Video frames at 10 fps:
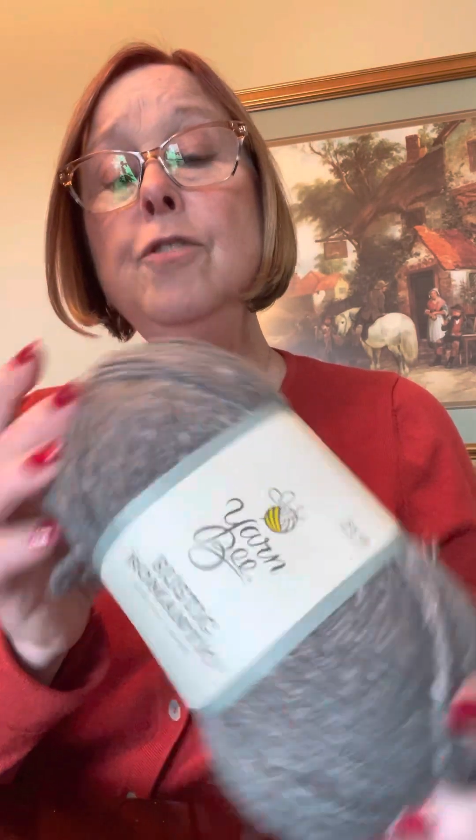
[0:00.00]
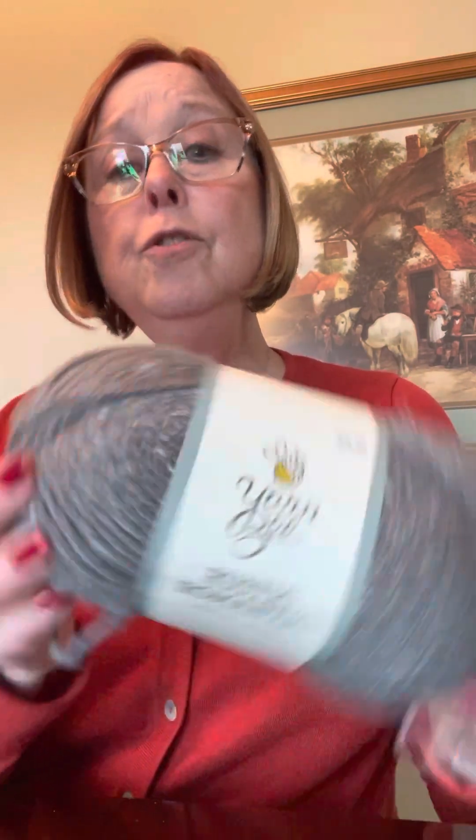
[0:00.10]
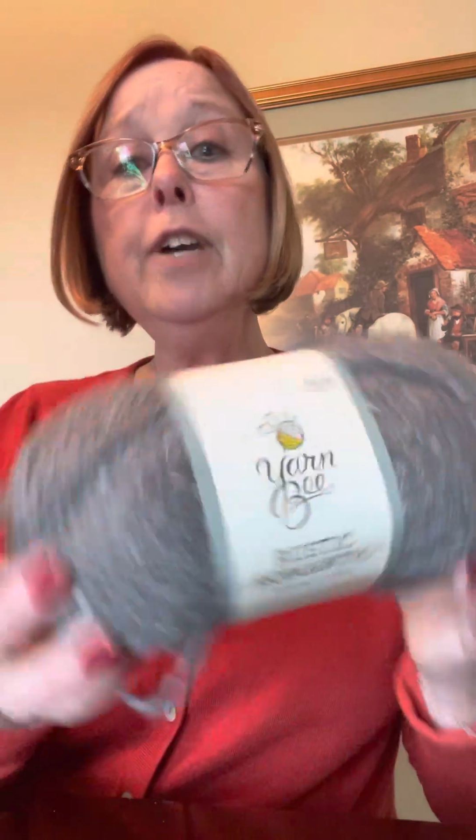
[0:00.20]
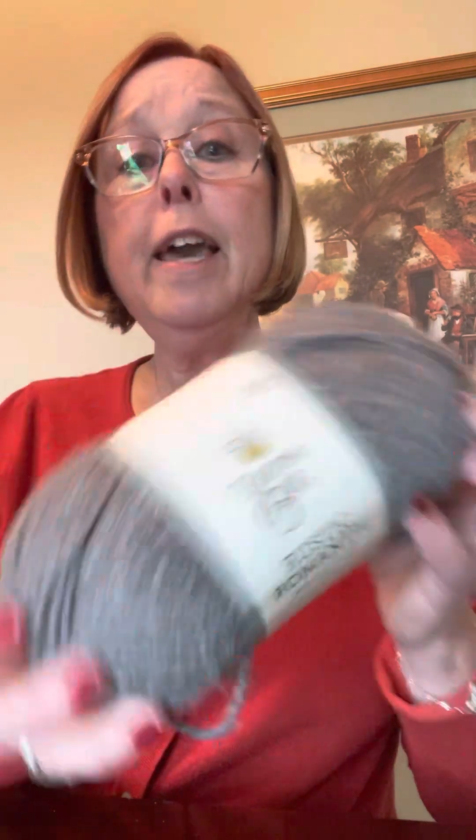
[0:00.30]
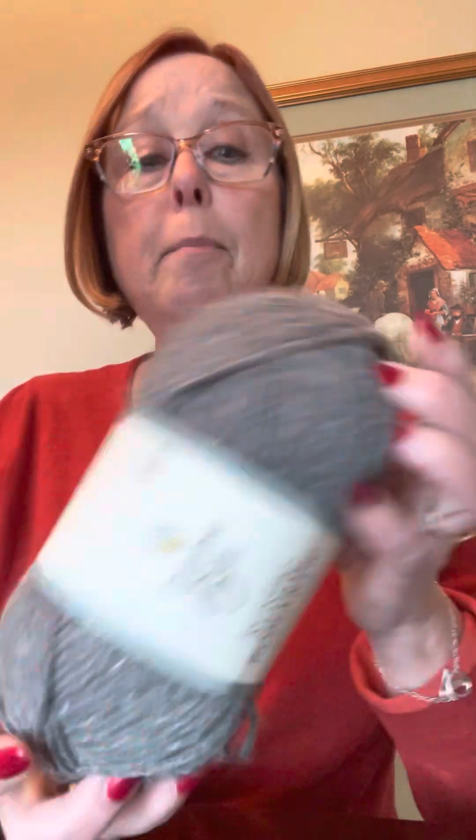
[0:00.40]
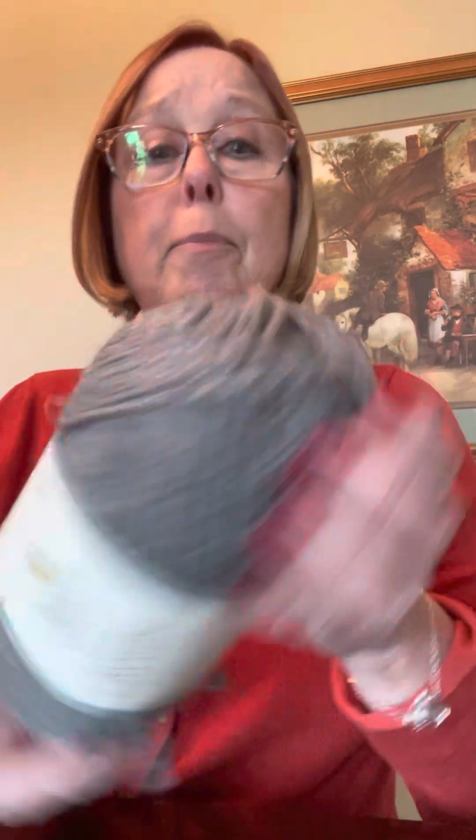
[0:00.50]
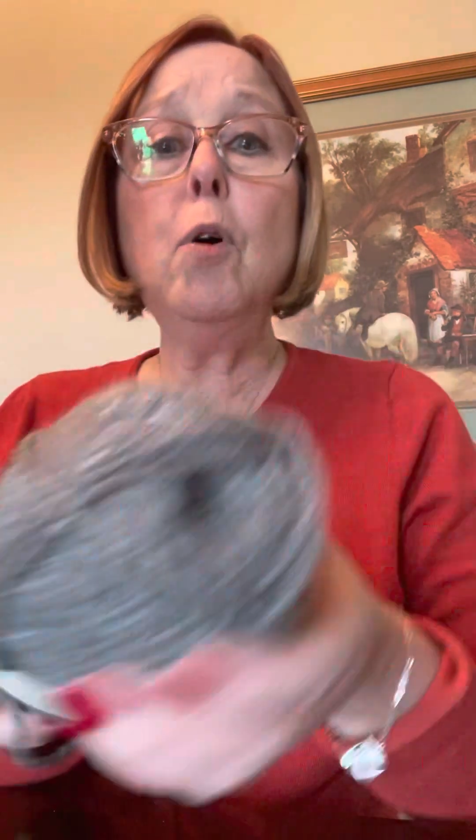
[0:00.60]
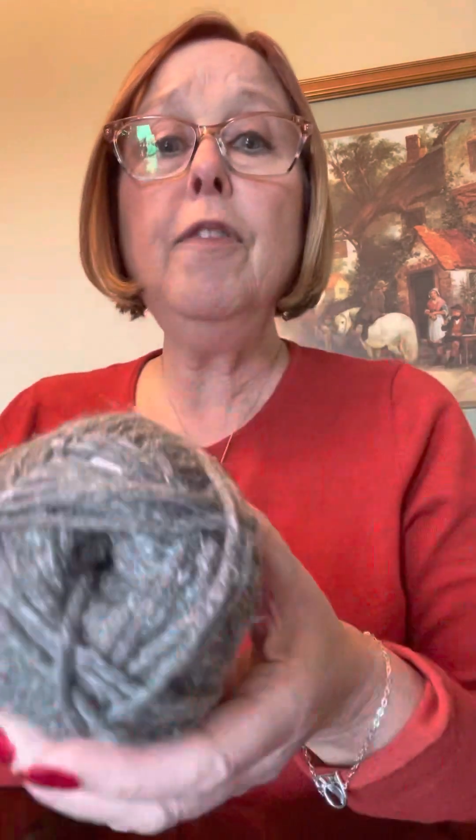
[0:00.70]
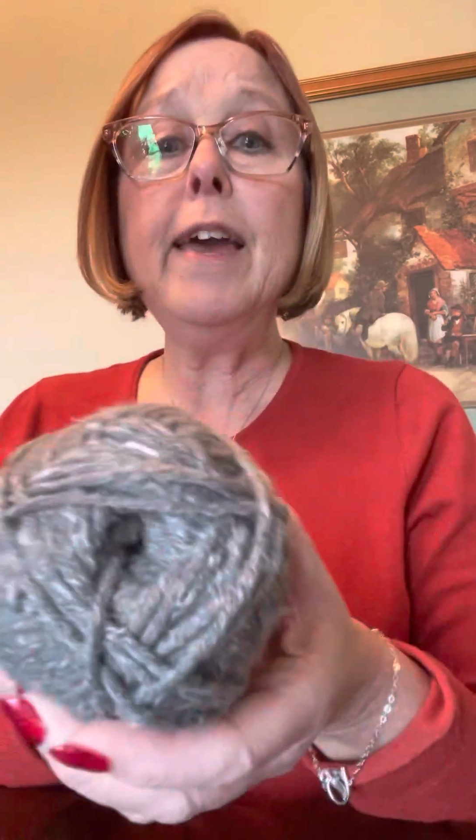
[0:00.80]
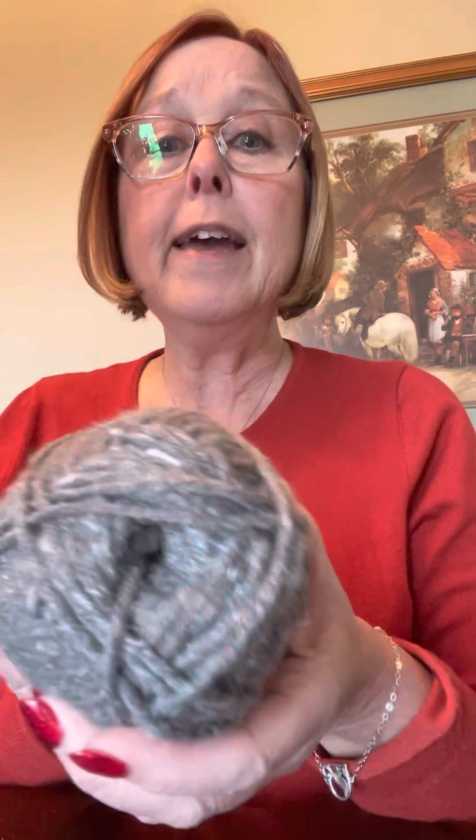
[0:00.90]
you look at
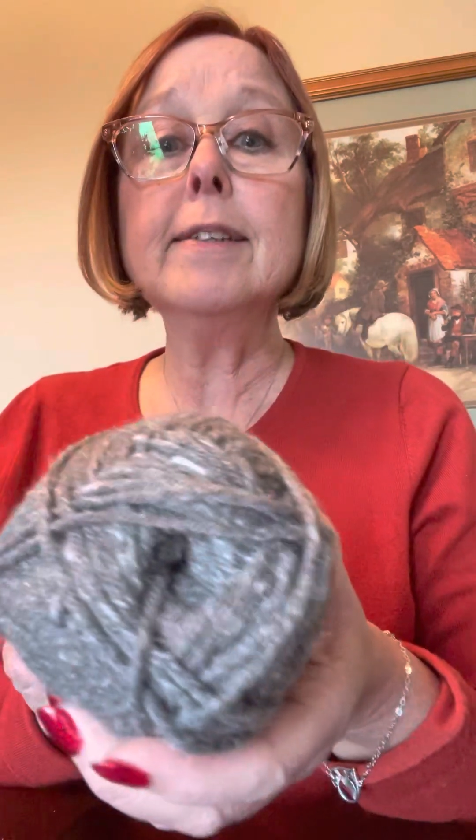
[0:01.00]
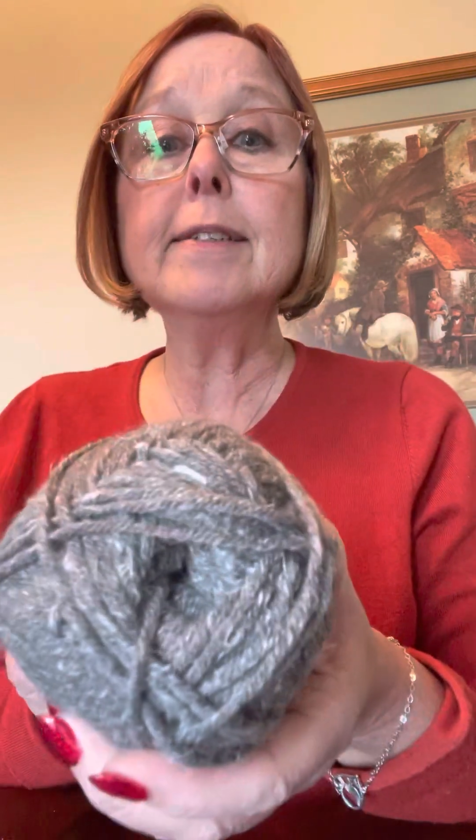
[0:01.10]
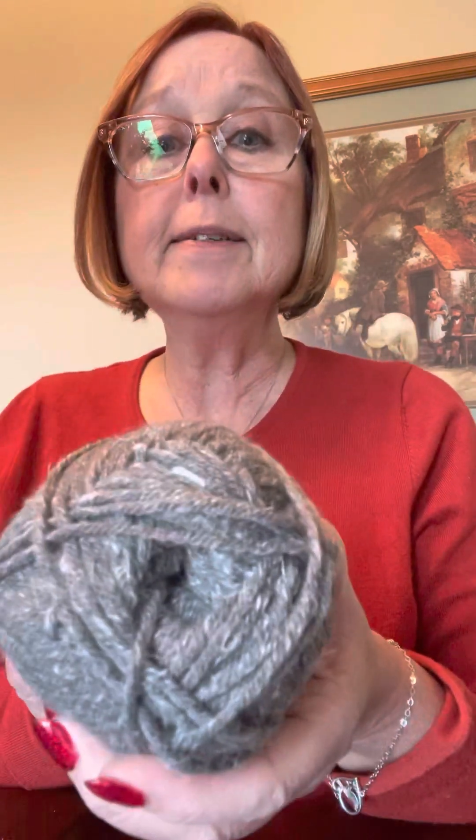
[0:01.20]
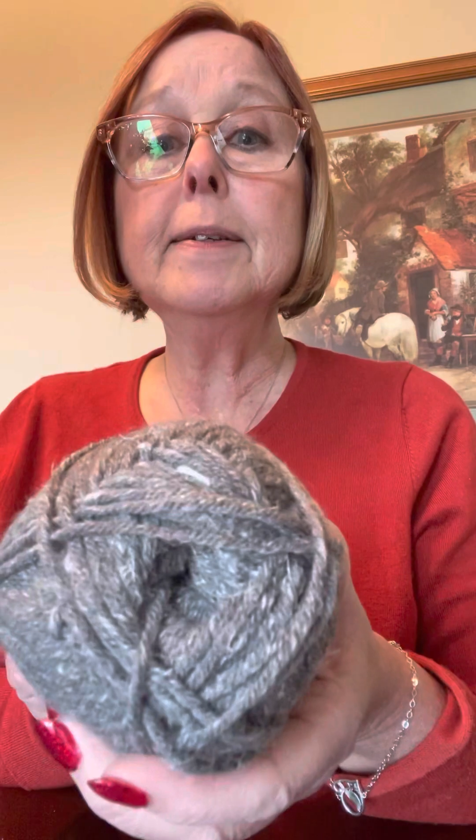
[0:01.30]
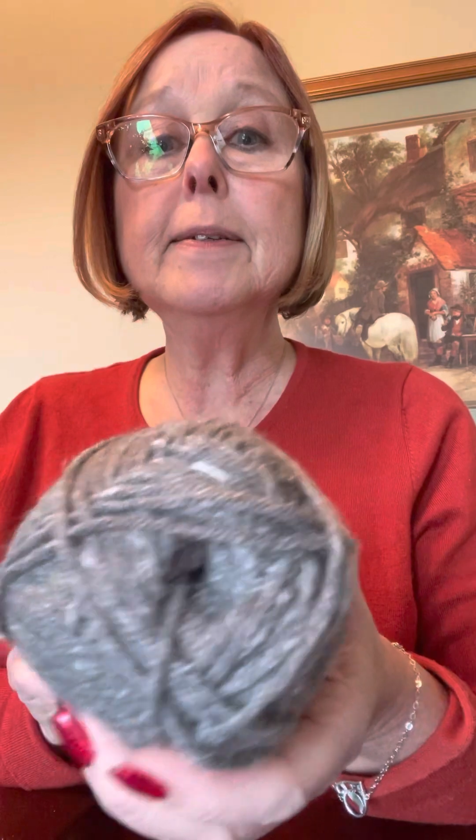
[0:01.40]
both ends.